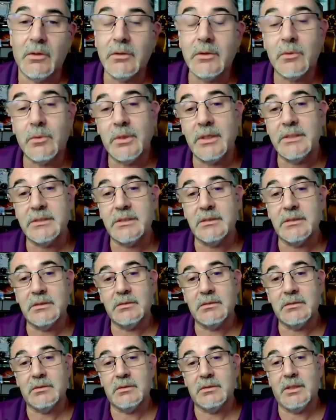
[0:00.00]
only
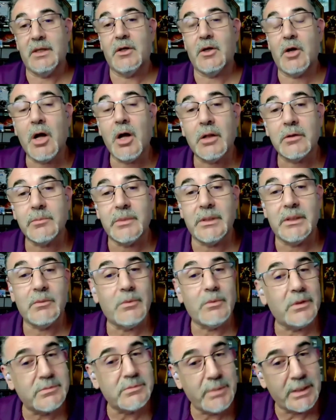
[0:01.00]
reason they called me
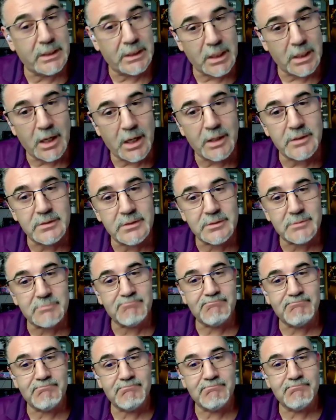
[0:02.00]
was
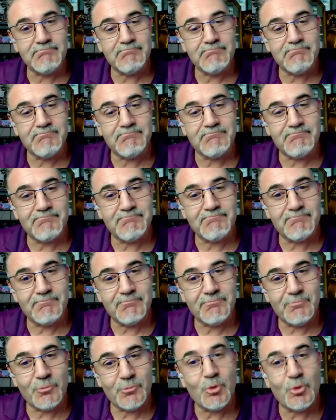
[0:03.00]
because
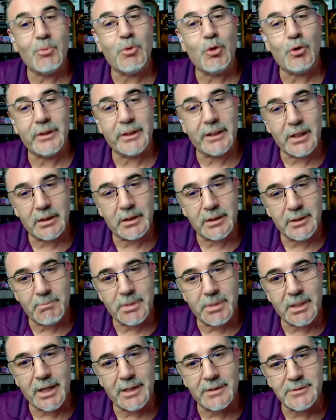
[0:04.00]
we were pulling out
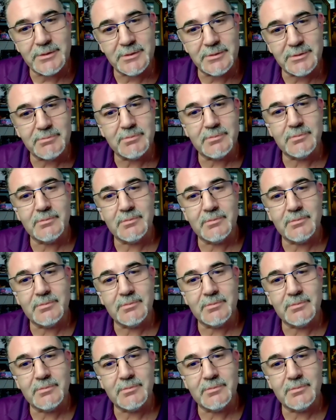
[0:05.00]
implants.